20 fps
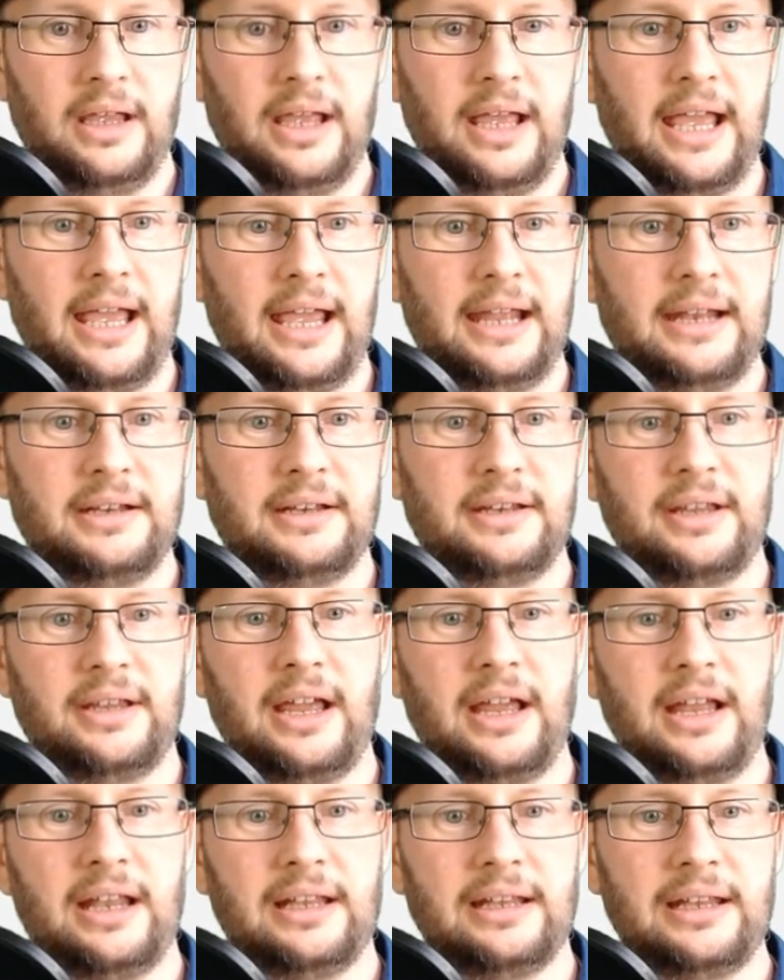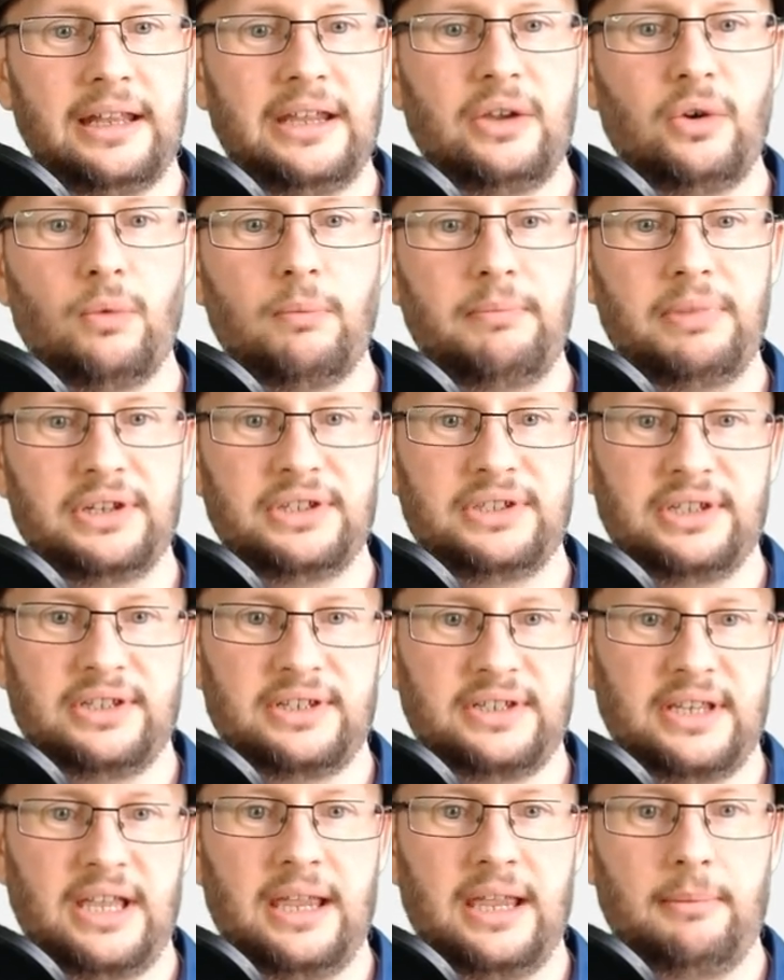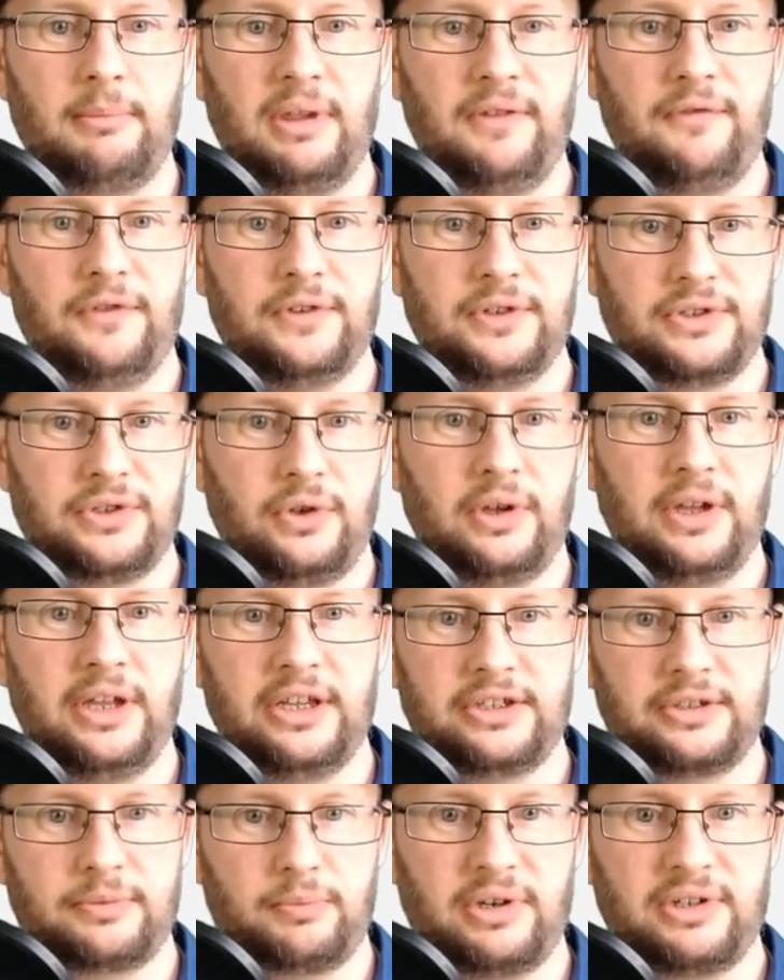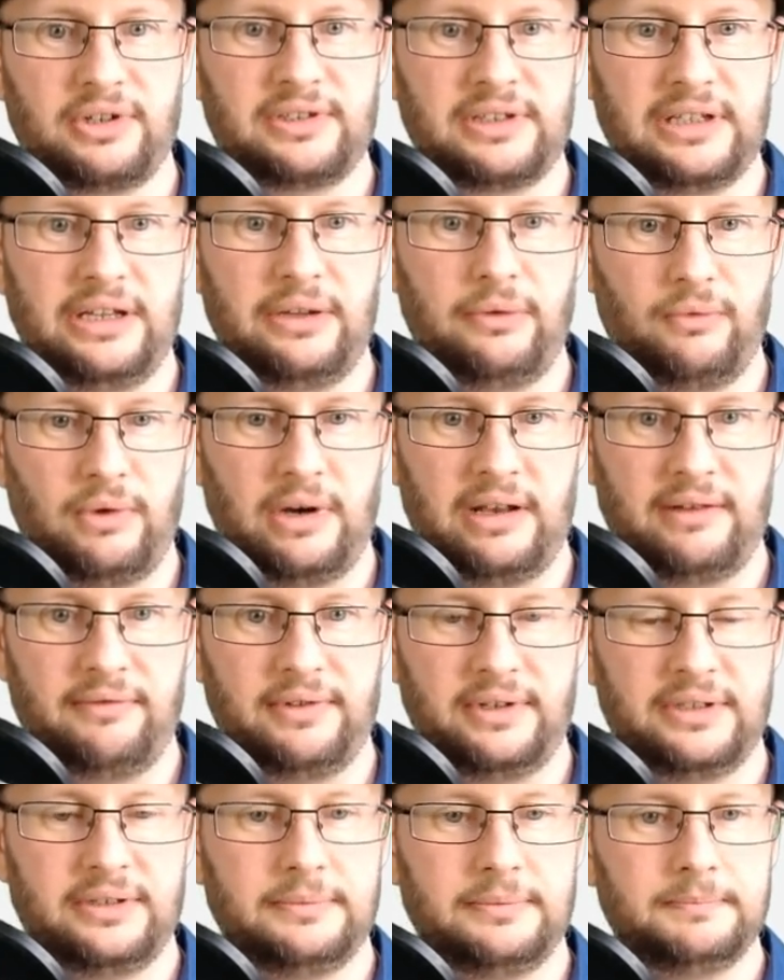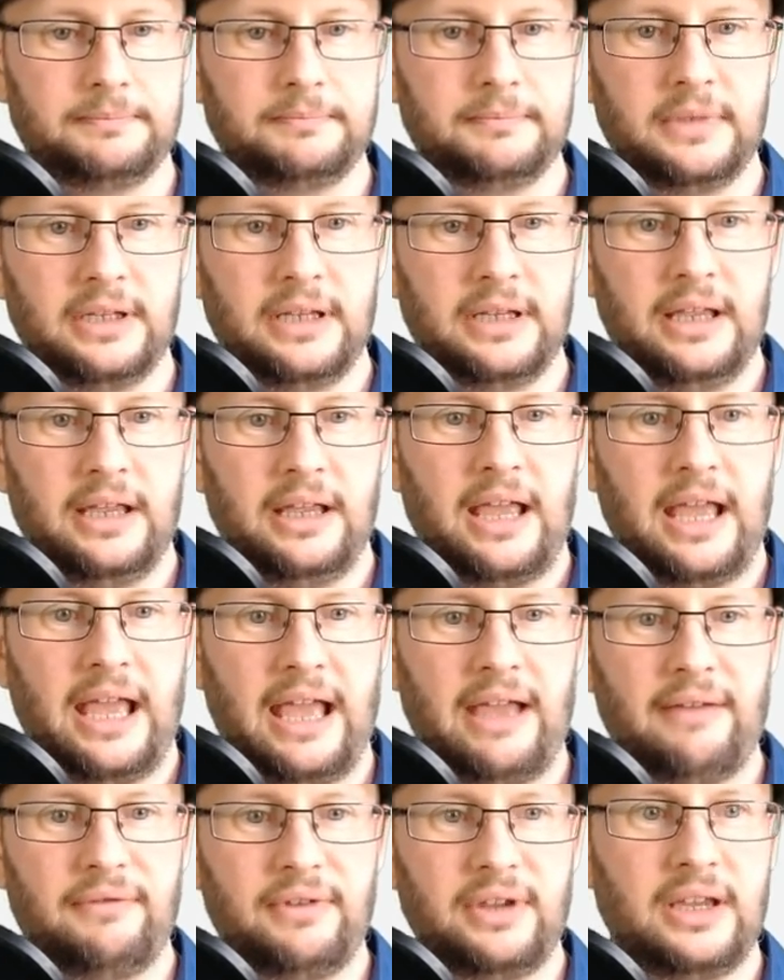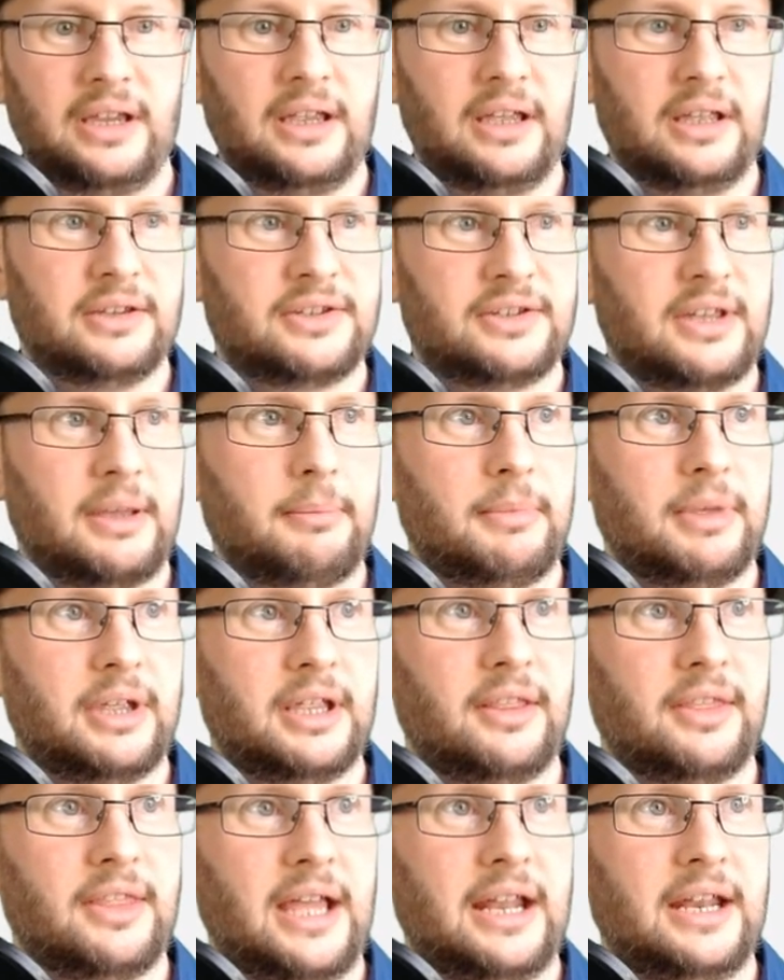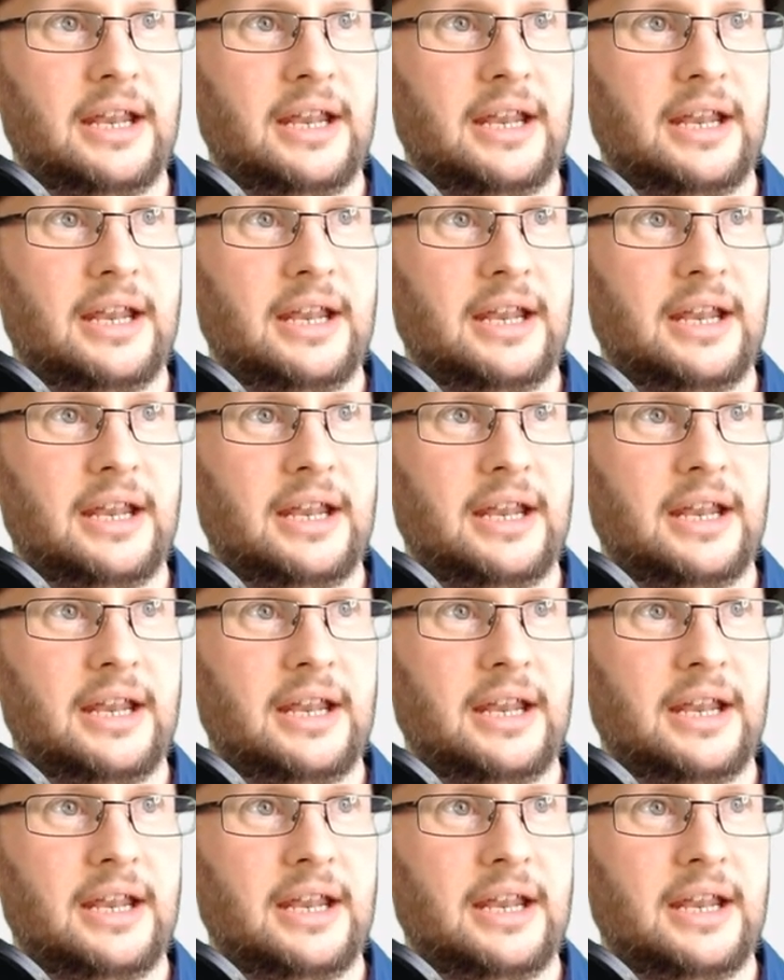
And a legal business name if it's not expressly relevant. Having something that